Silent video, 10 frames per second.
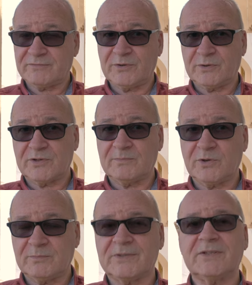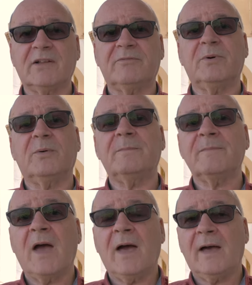the photo mode myself, but
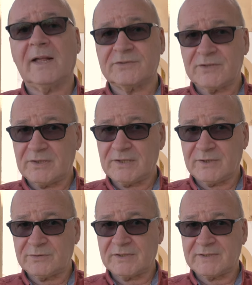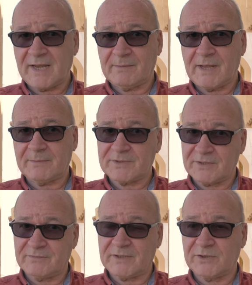I'll certainly use the time lapse
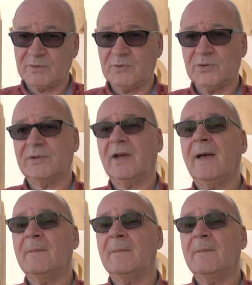and the video mode.